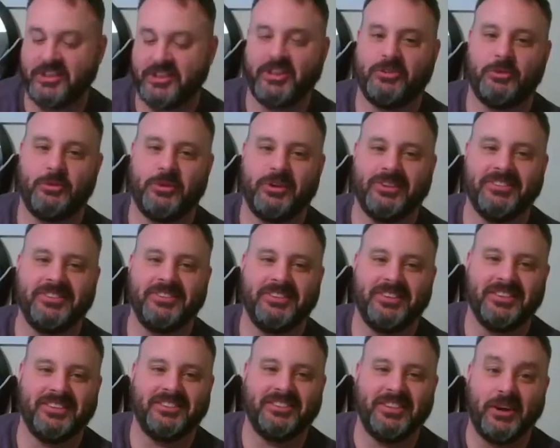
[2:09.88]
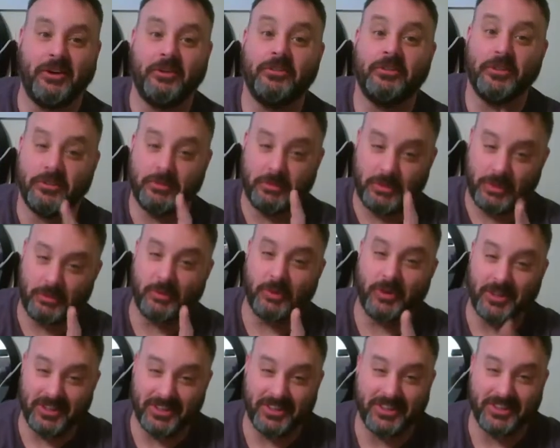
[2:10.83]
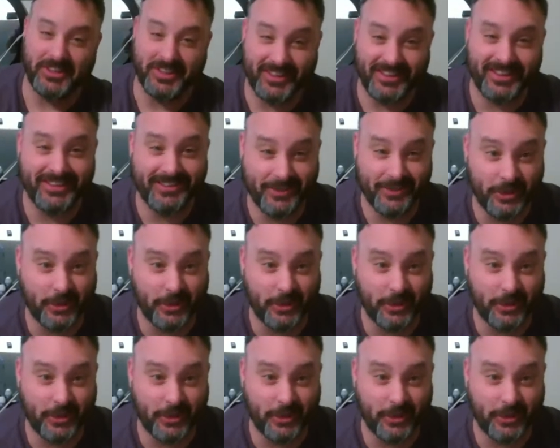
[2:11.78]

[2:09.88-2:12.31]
doesn't want to see the selfies, but really, he's